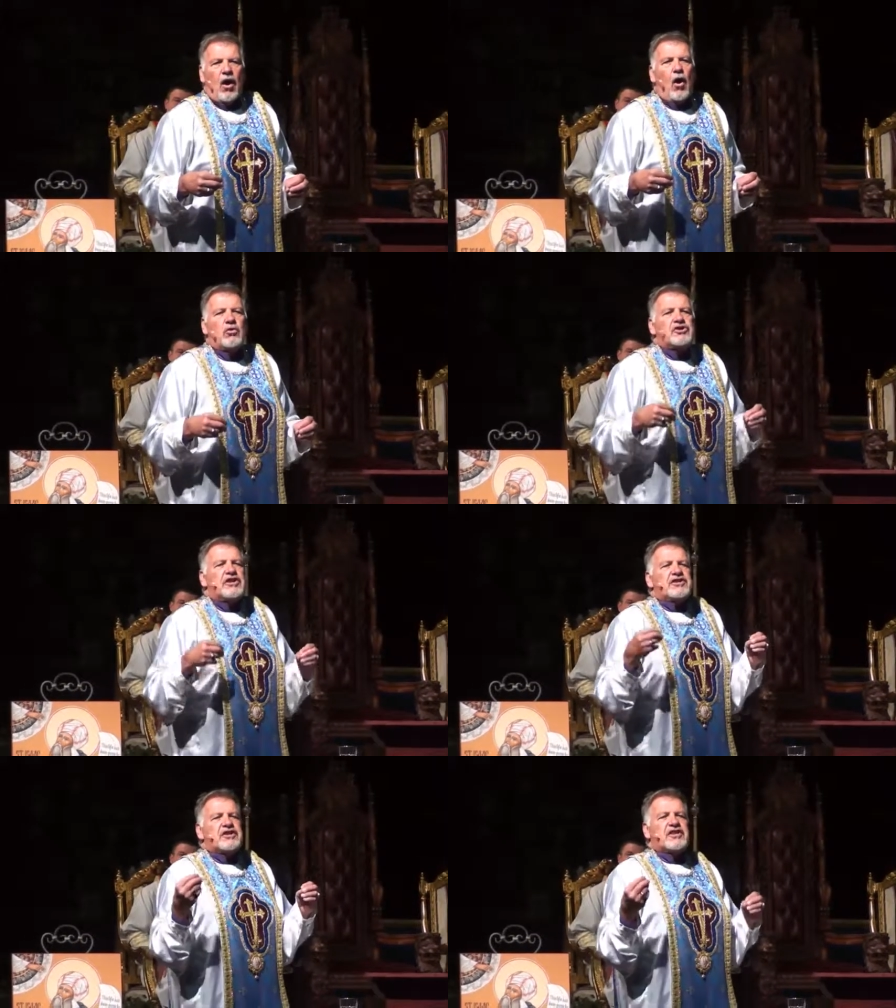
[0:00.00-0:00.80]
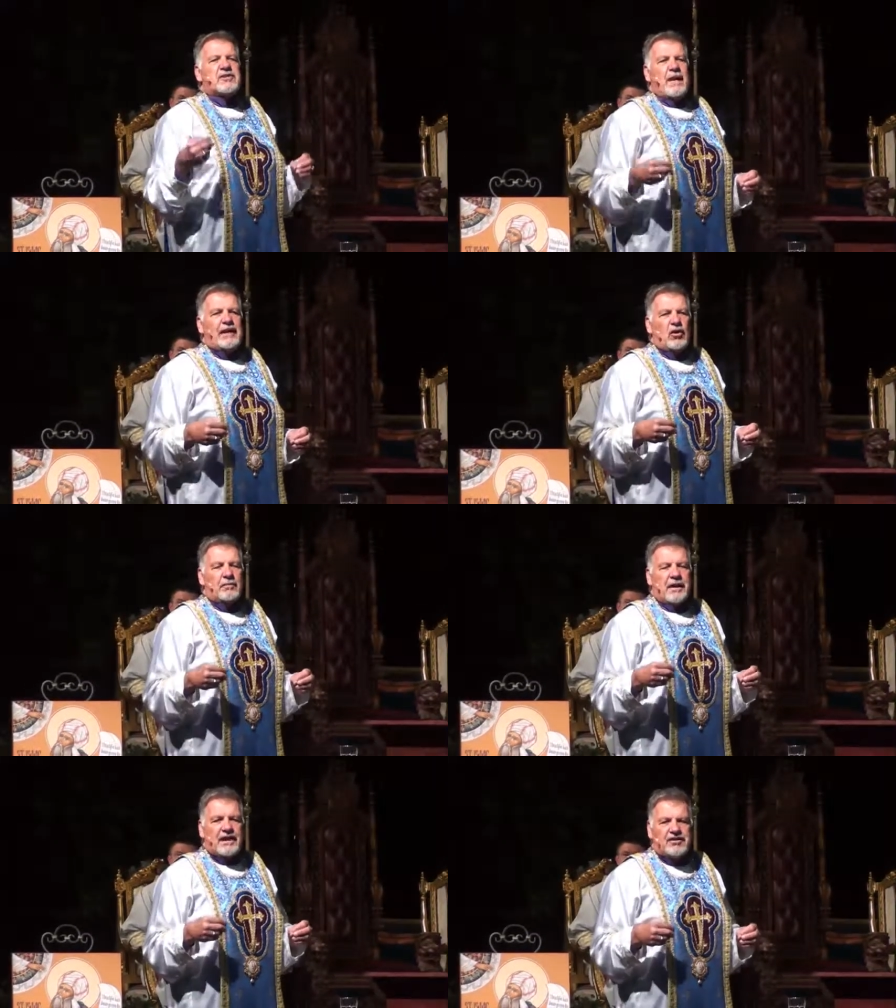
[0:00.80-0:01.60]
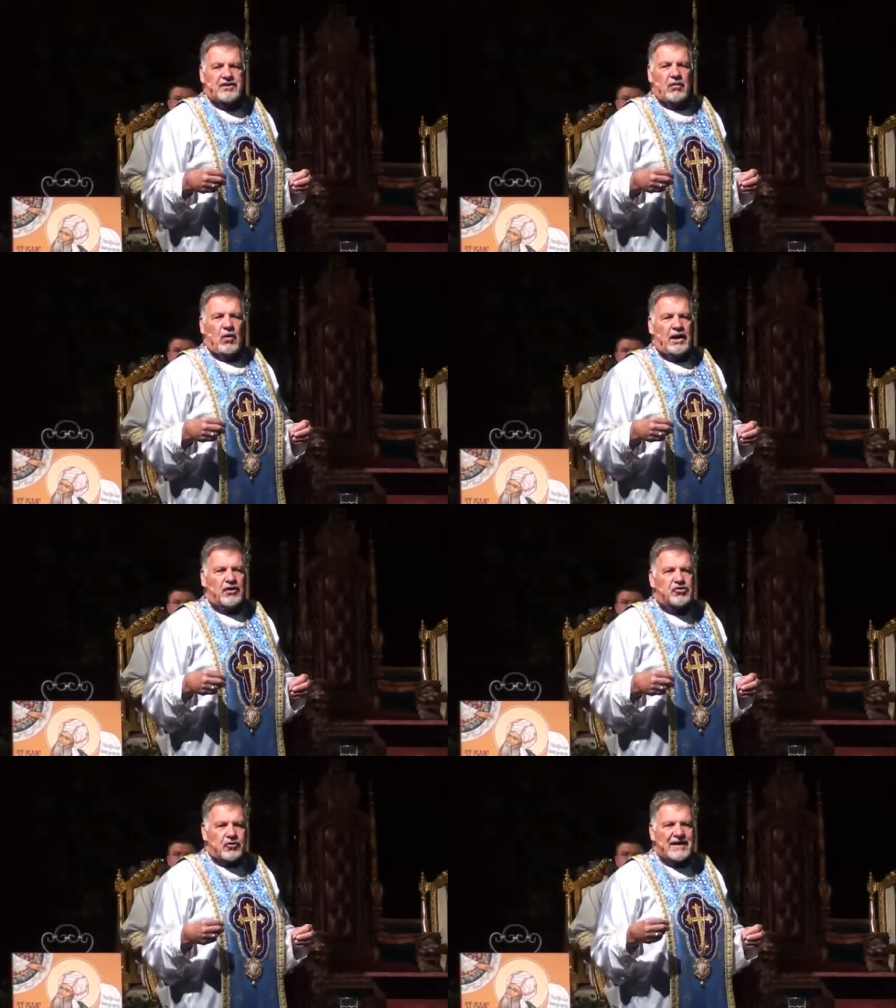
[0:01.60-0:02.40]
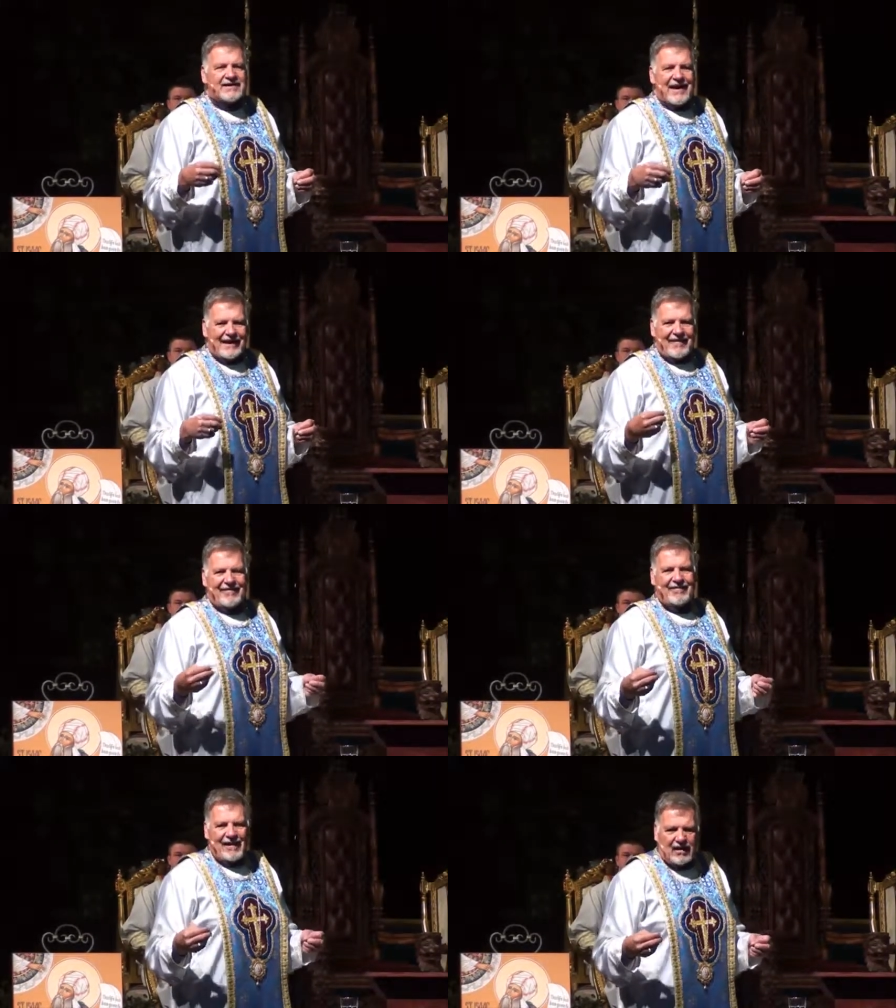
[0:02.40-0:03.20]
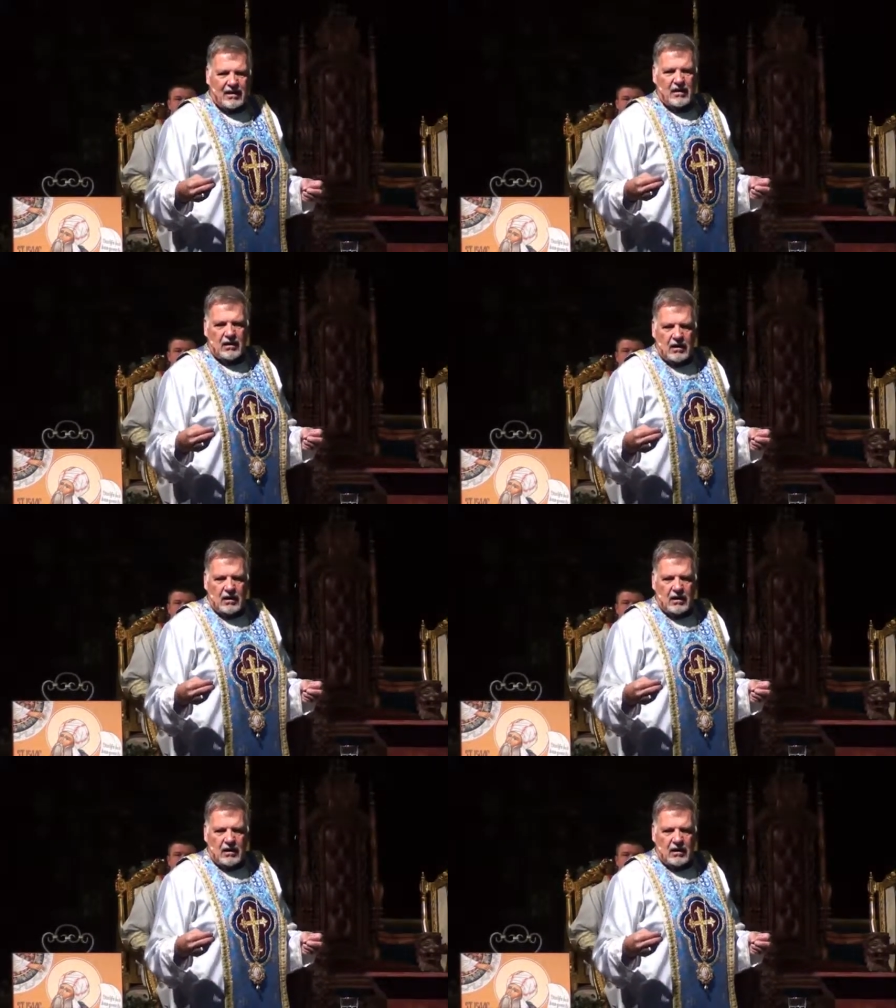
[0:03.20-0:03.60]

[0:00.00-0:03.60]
Oh, Jesus is my Lord, but I still want to dress like a thug.